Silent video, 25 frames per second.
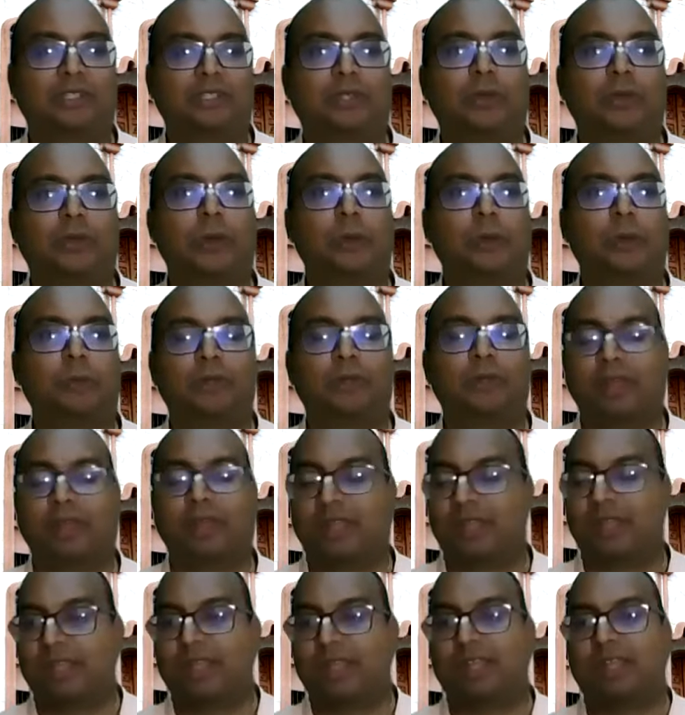So
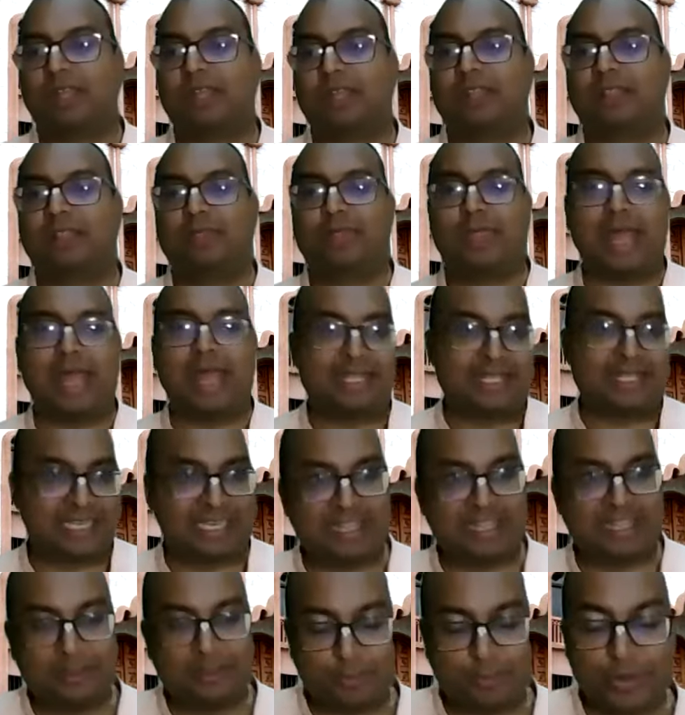that's
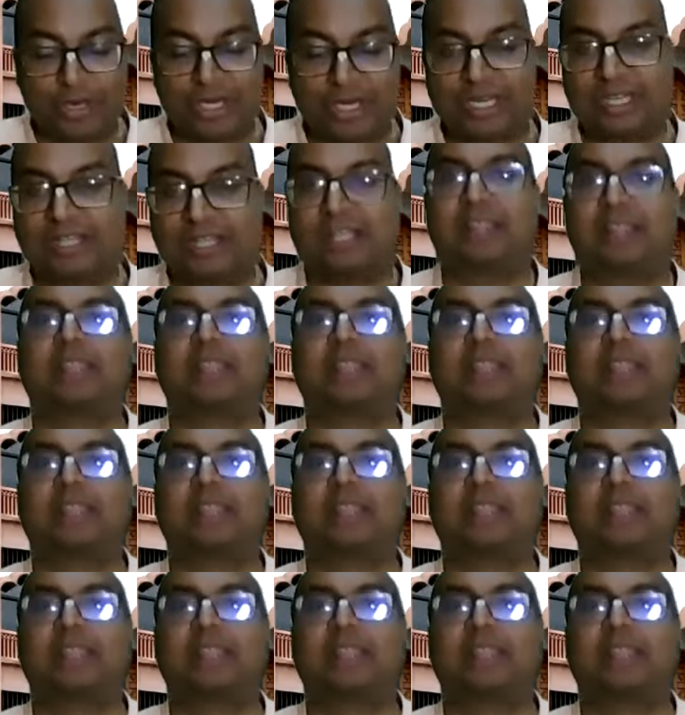another point.